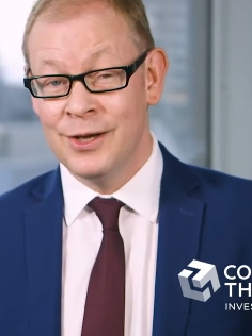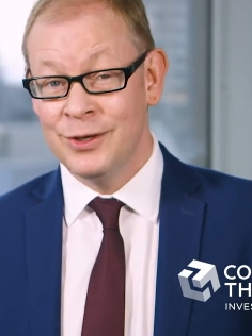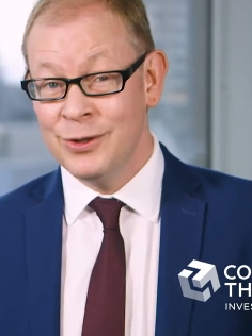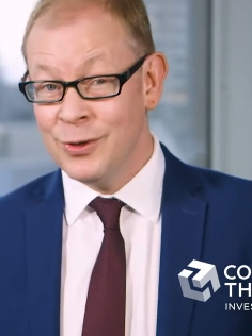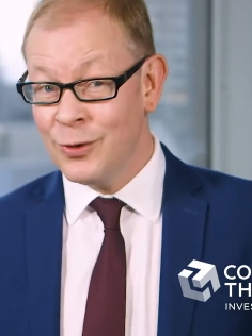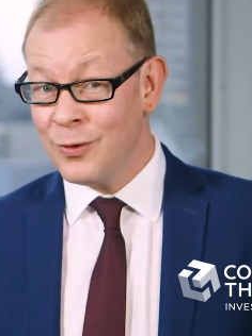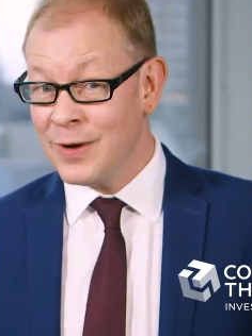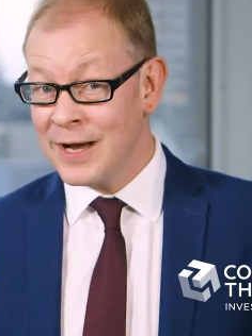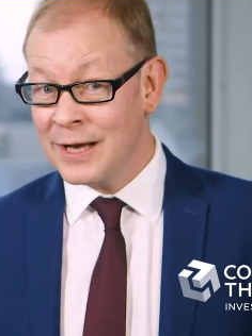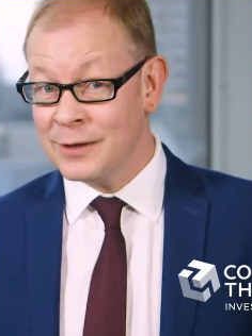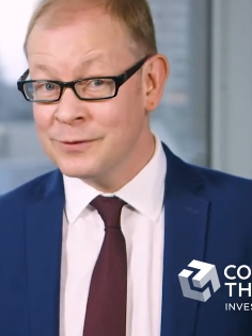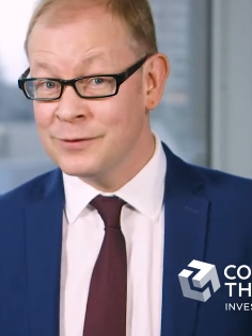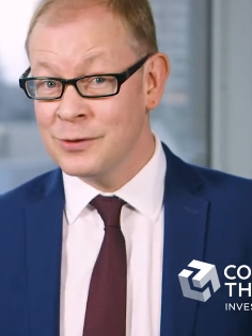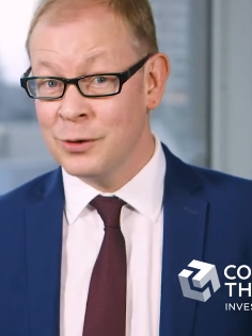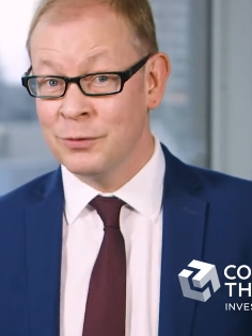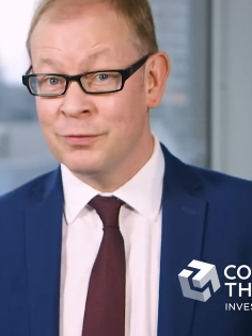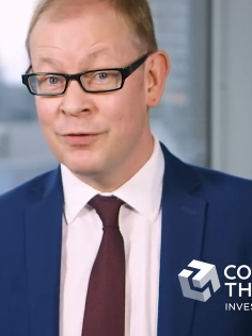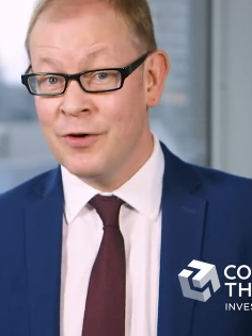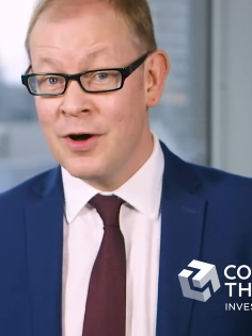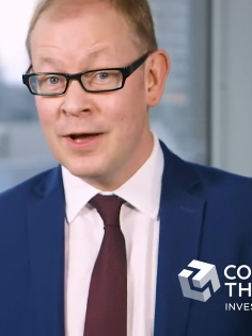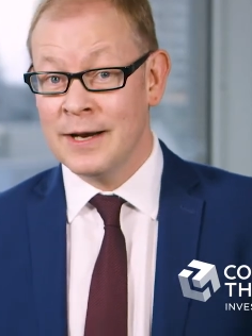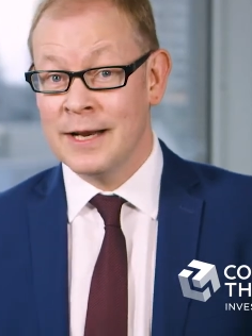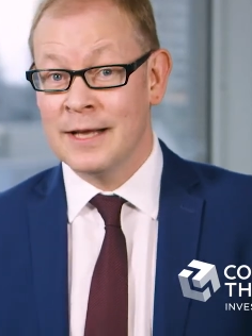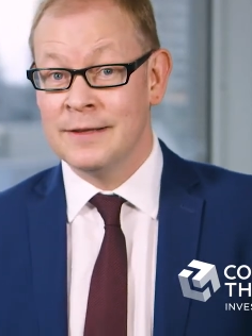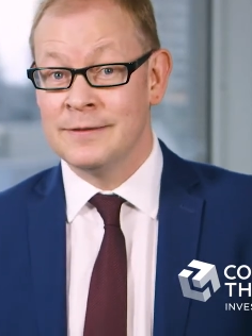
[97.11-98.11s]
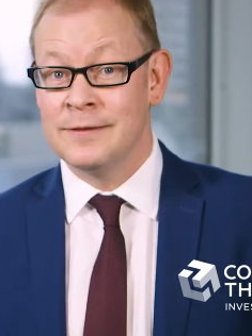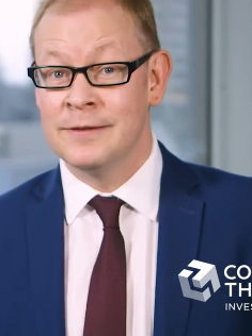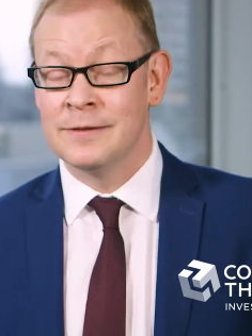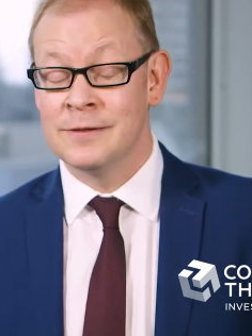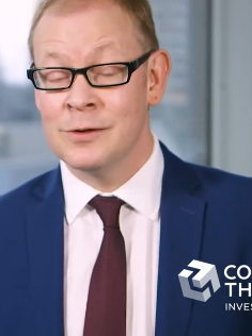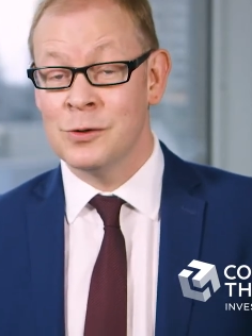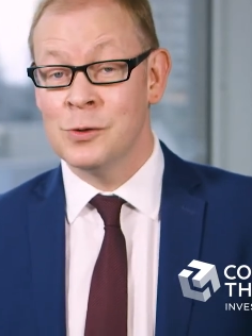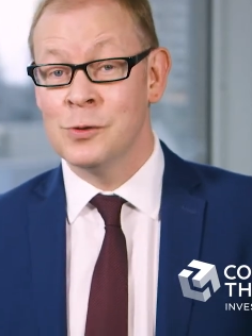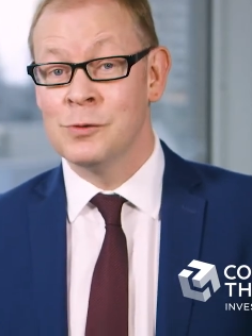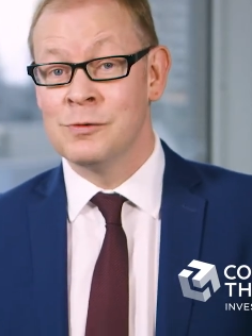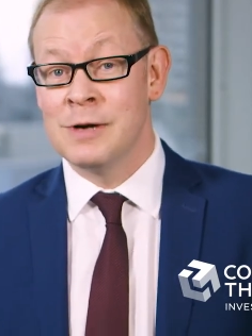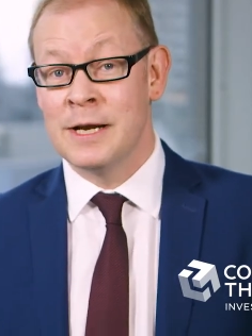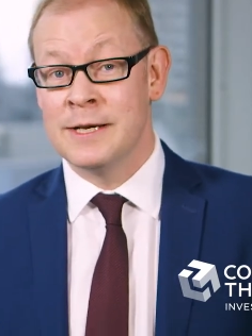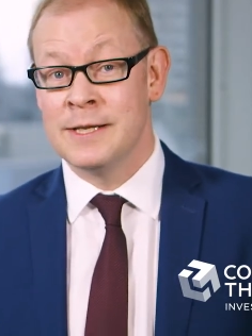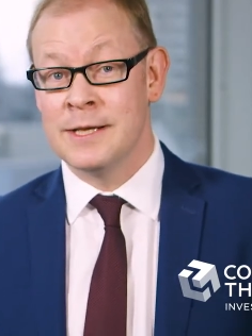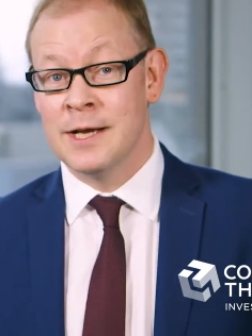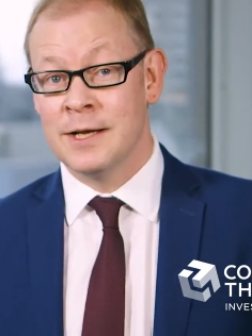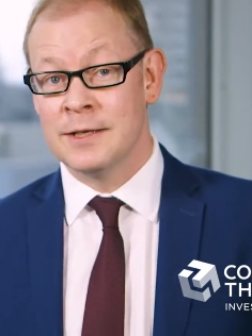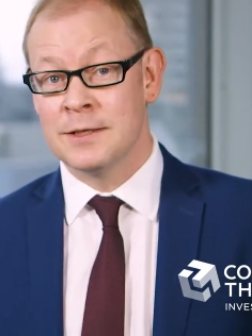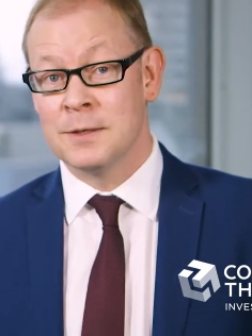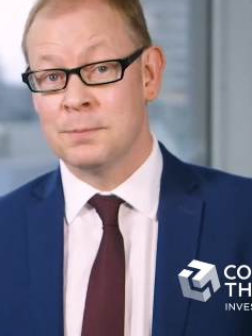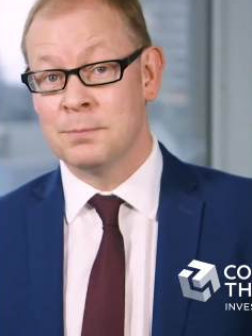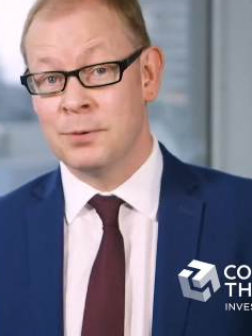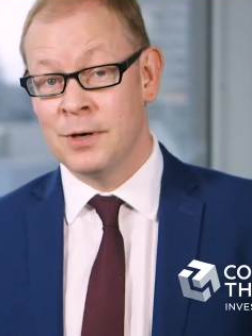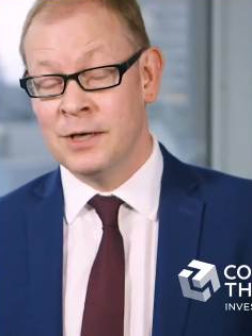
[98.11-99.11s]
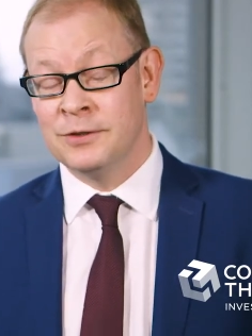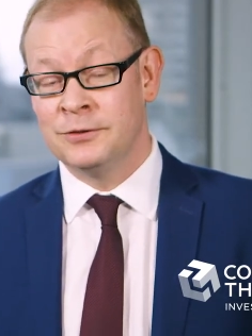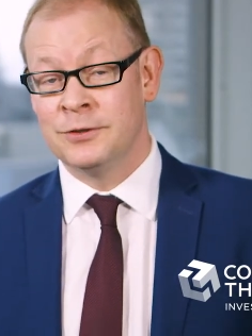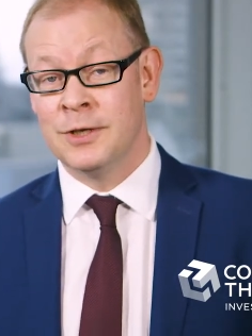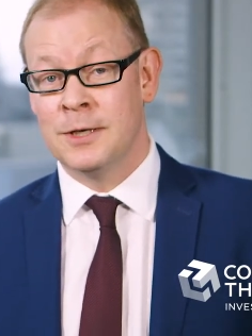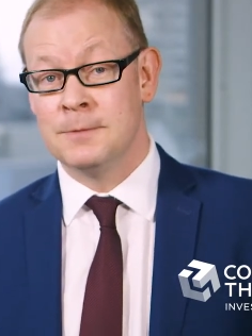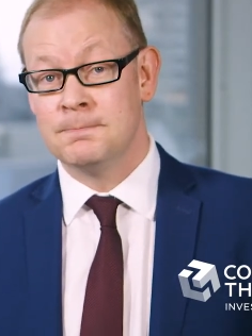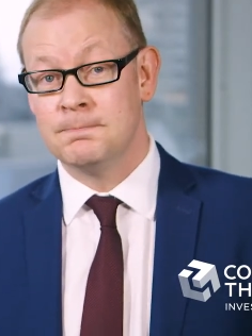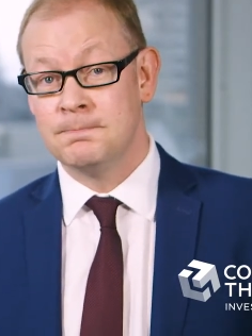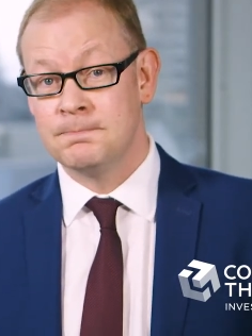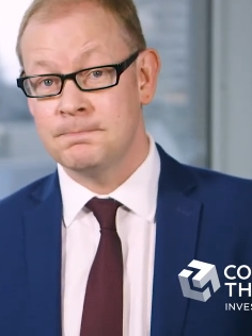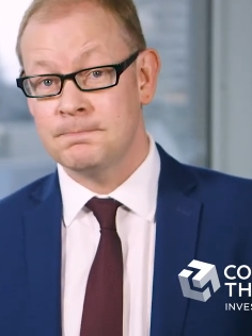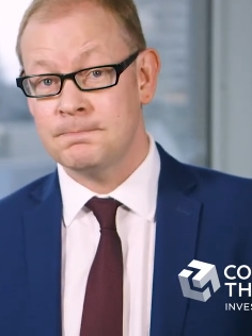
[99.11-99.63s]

your household finances are already under pressure.